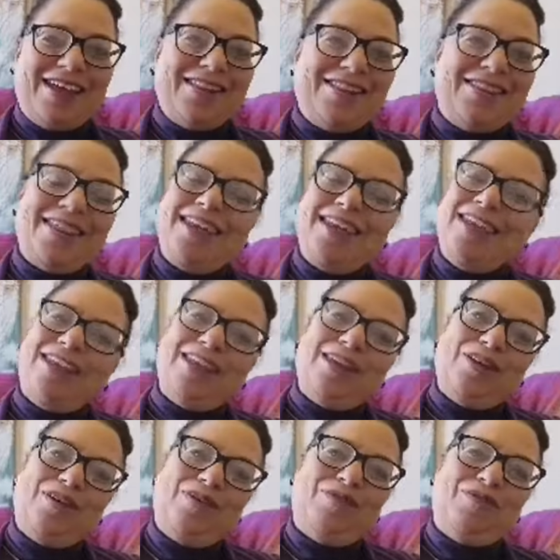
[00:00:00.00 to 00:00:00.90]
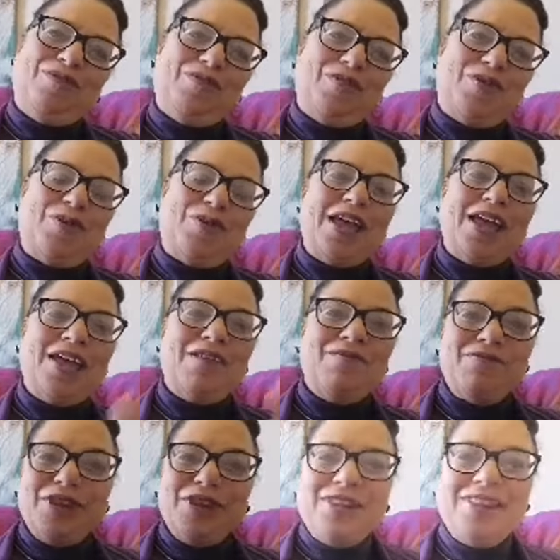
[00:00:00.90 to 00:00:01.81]
Thank you for
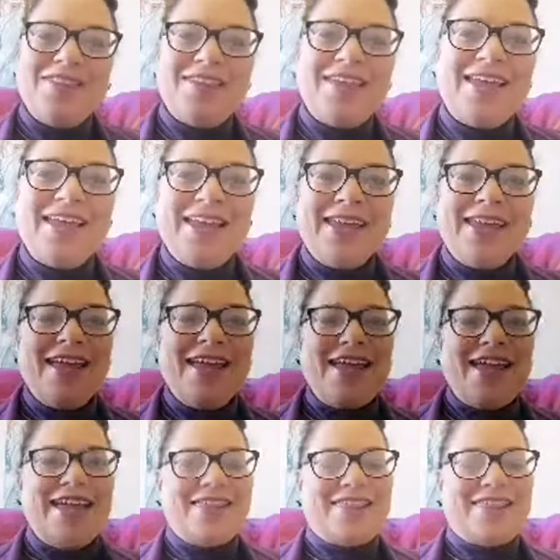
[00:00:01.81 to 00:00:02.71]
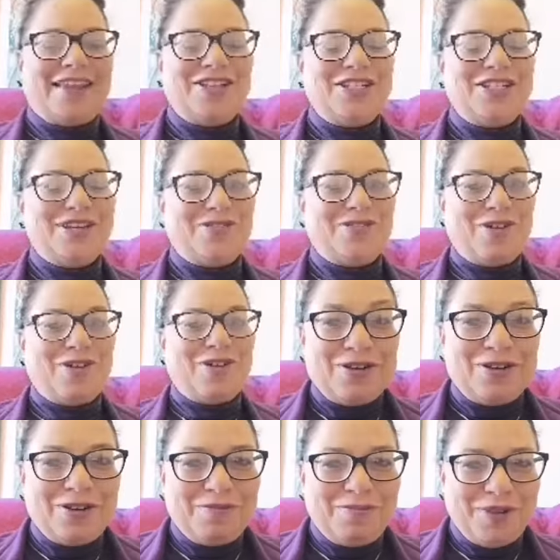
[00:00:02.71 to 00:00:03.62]
everything that you
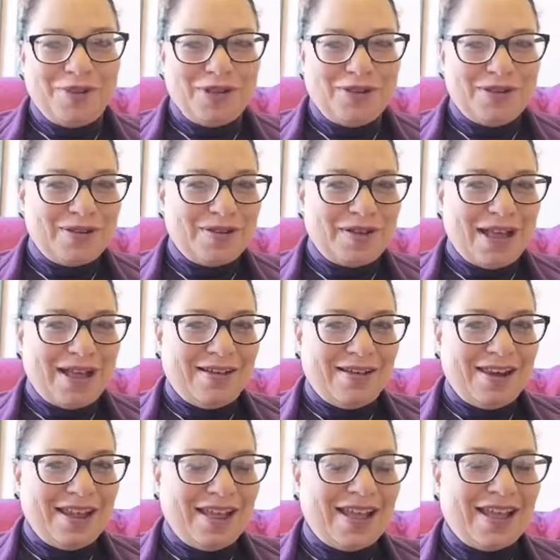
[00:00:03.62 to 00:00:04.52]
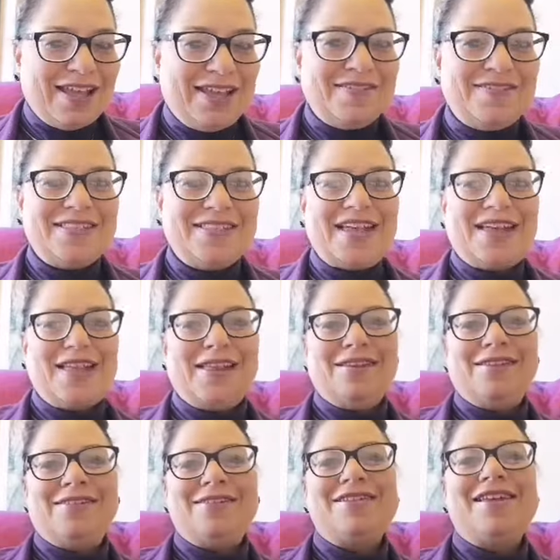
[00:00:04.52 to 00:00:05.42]
contribute to our lives,
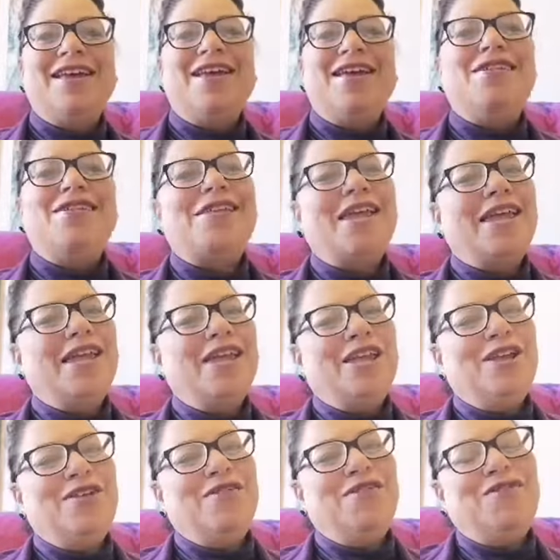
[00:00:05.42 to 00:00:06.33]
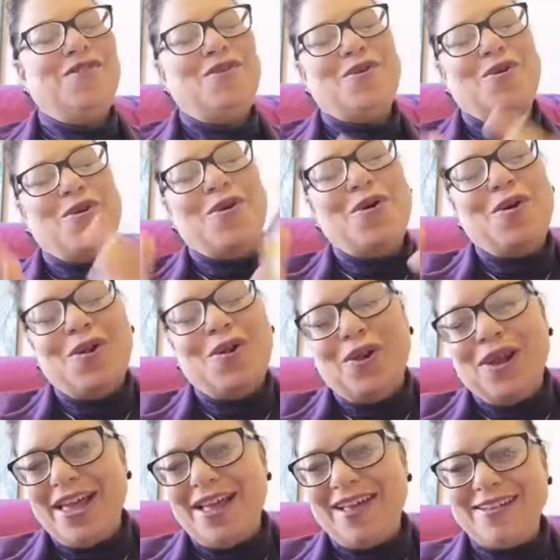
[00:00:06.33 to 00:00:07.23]
and thank you for
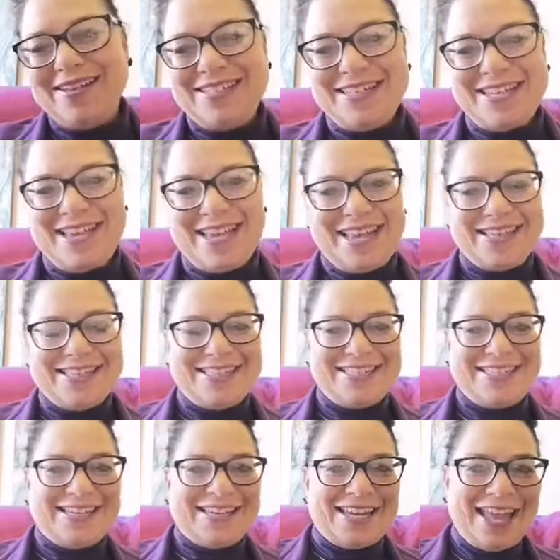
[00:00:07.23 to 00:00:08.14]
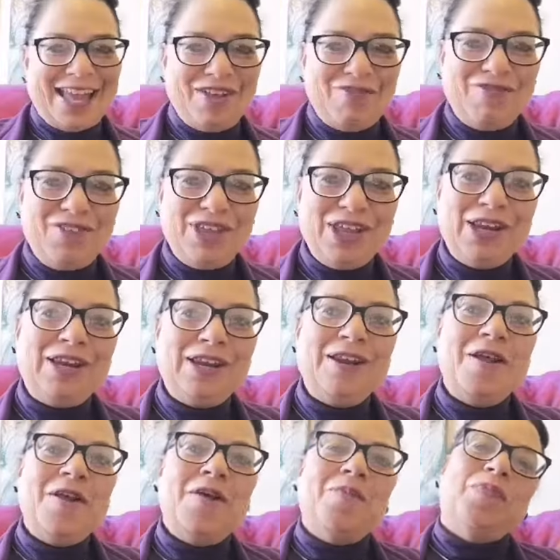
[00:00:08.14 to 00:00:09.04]
all our dads in heaven